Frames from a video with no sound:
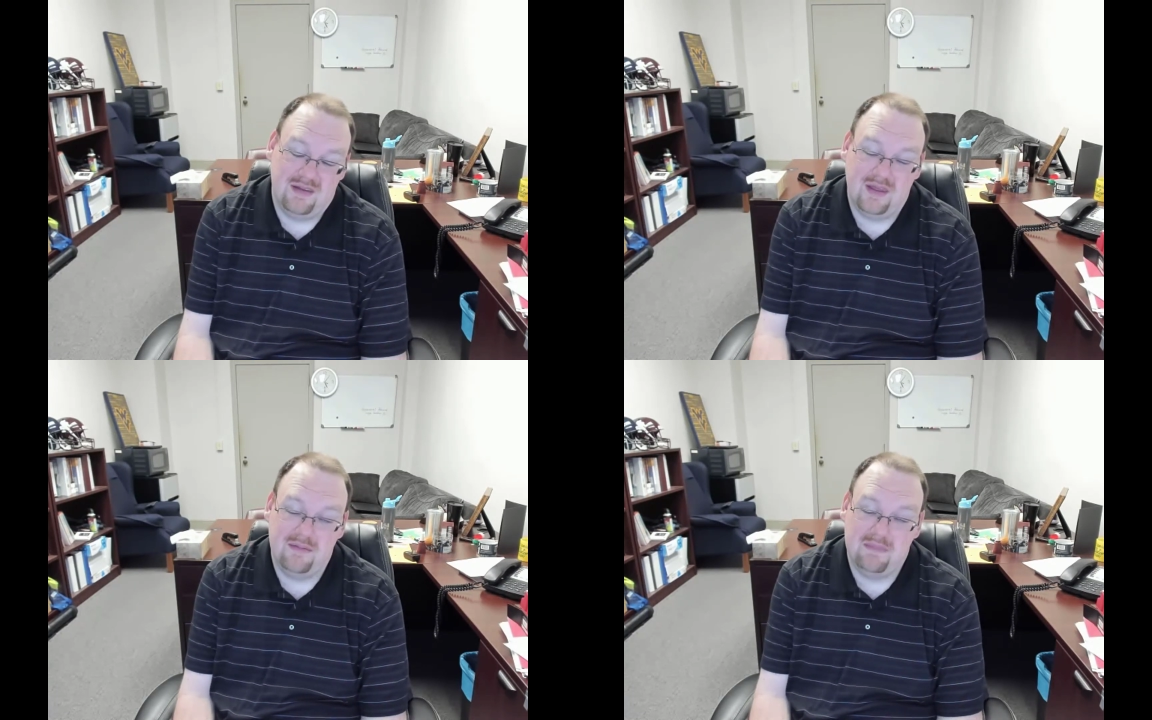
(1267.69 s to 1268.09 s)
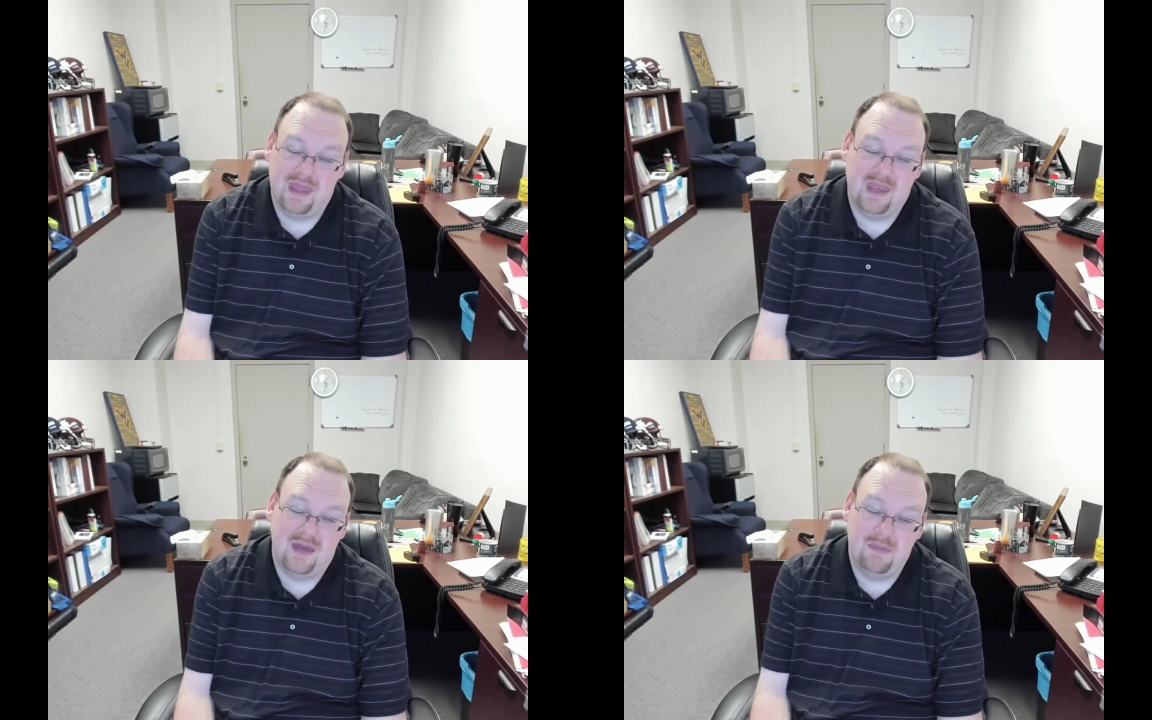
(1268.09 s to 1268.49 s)
it
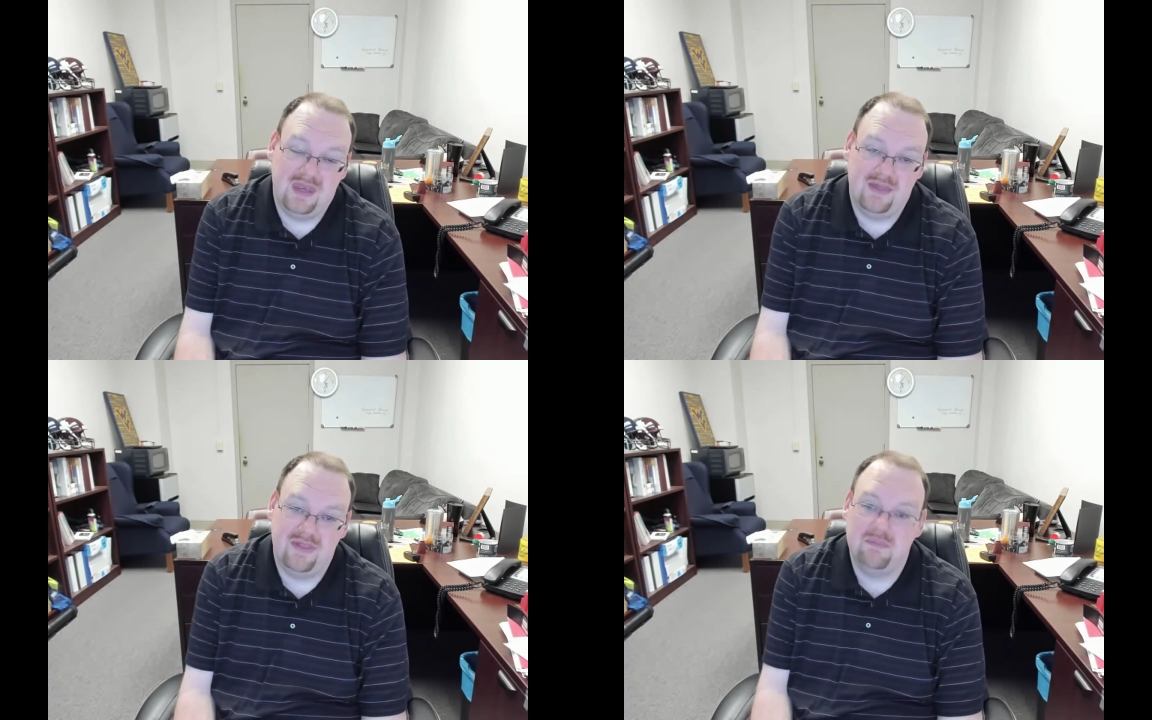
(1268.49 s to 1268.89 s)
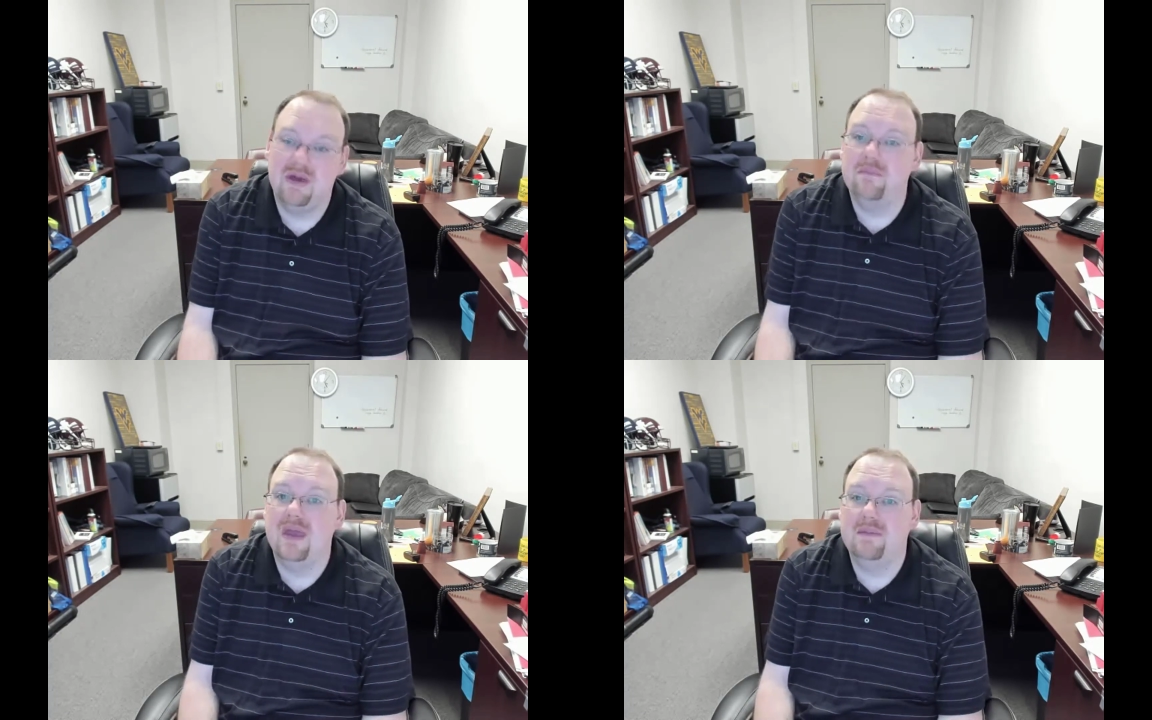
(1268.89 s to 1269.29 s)
may not mean anything,
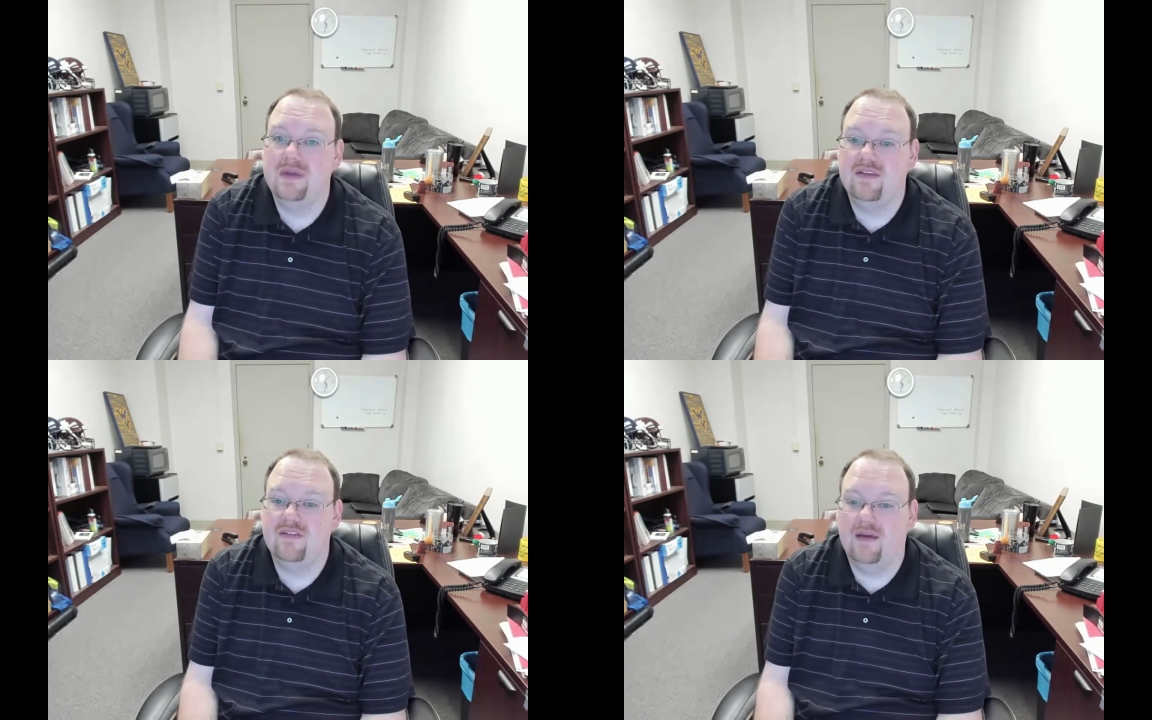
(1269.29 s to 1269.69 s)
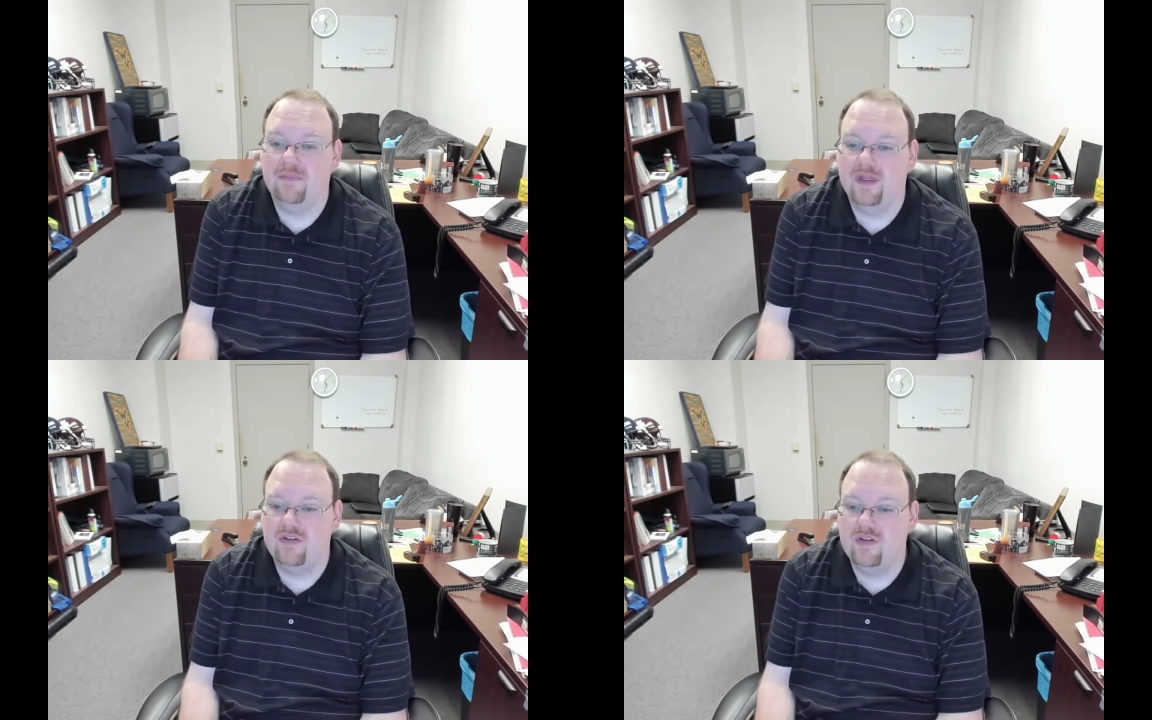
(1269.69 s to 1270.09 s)
but may mean
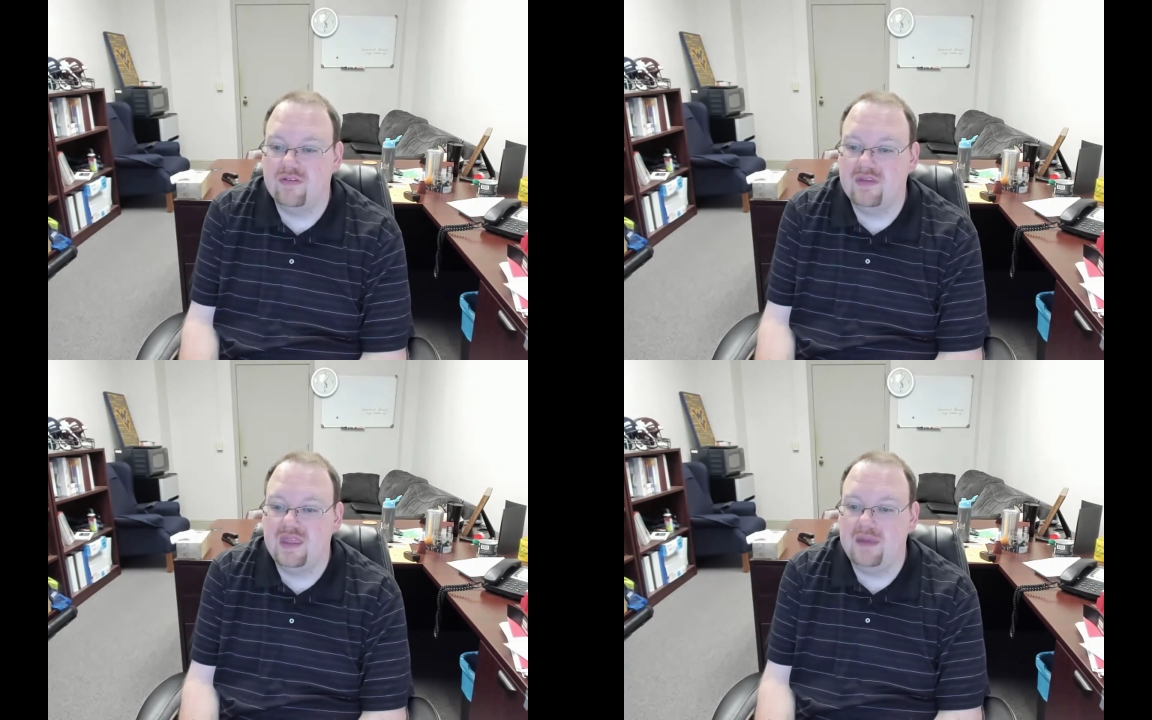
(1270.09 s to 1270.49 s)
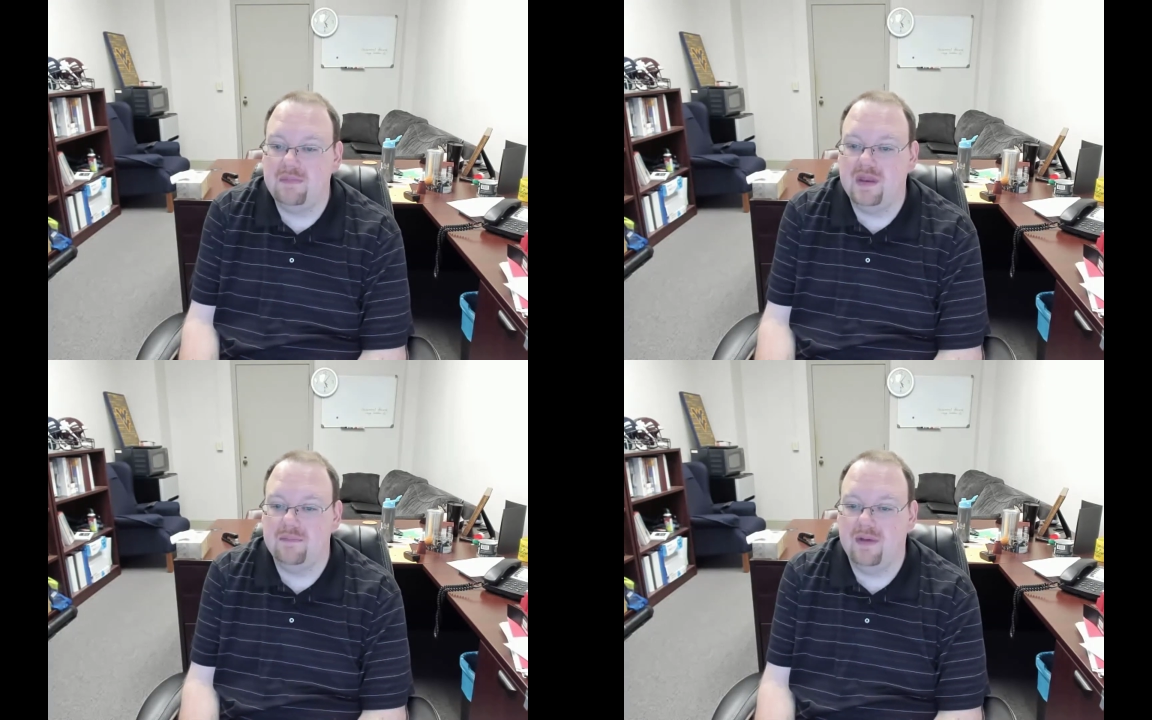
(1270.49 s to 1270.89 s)
something. Just
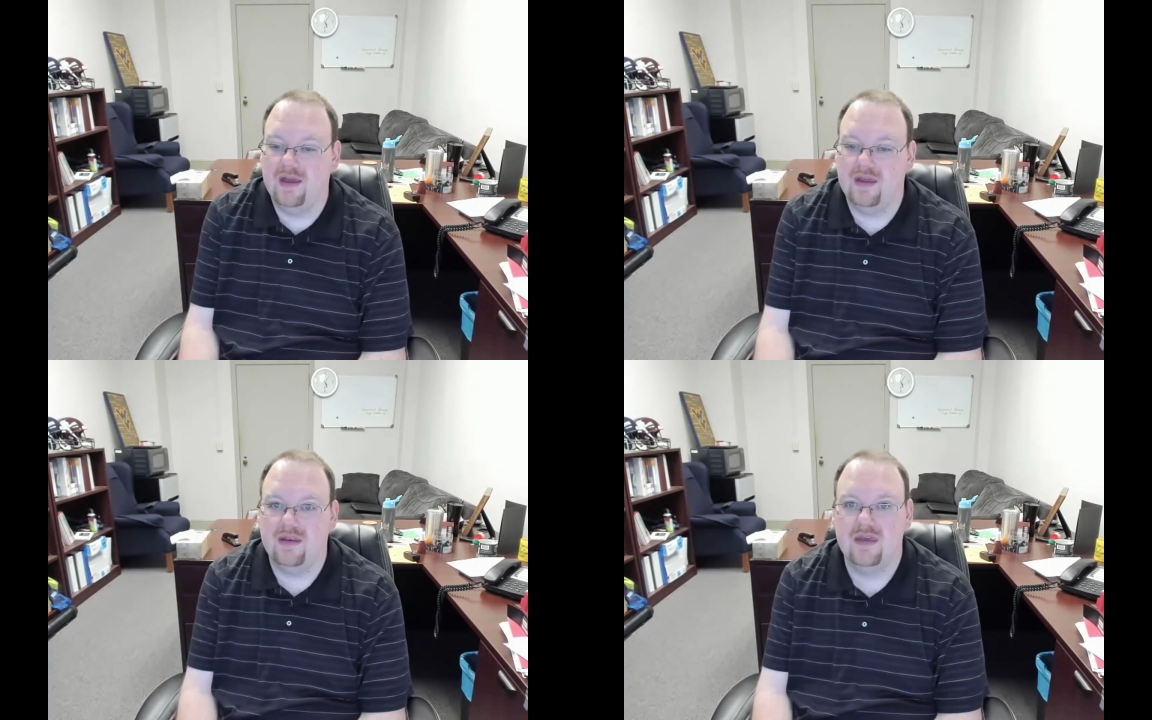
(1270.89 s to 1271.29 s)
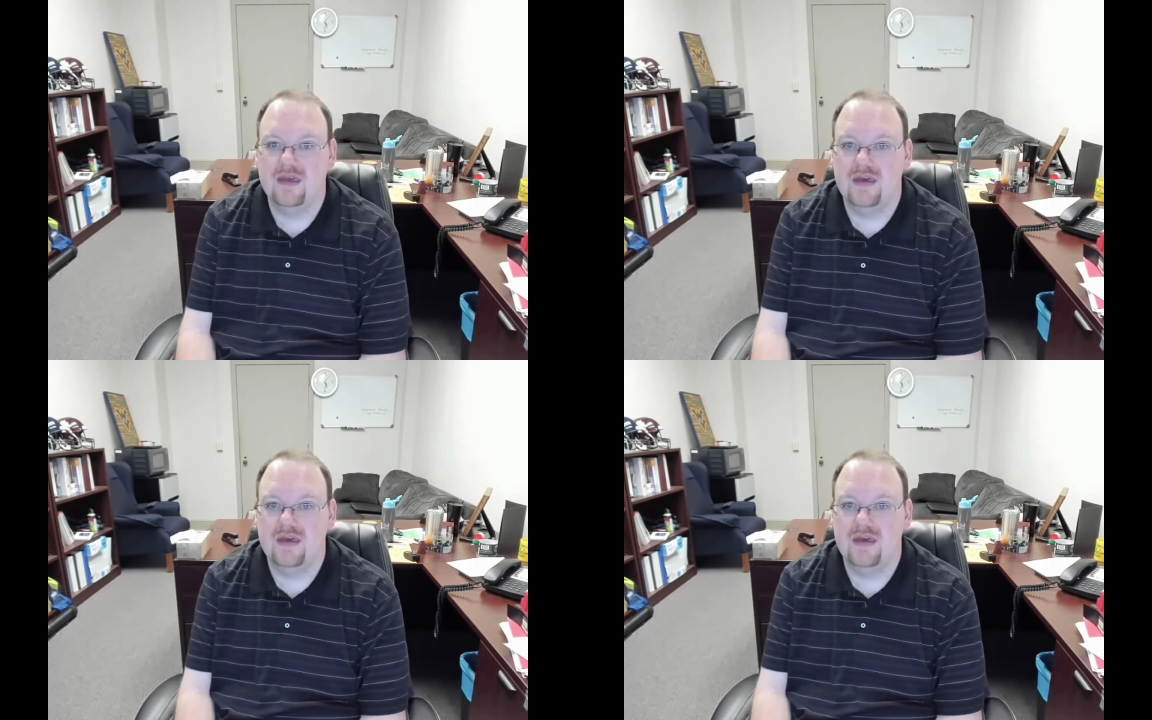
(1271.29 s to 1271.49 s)
keep it in mind.